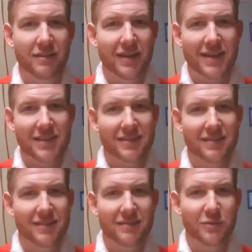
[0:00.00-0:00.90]
The guy's
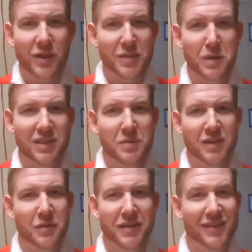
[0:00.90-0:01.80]
resume
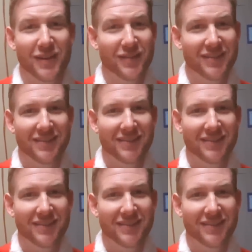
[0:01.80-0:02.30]
speaks for itself.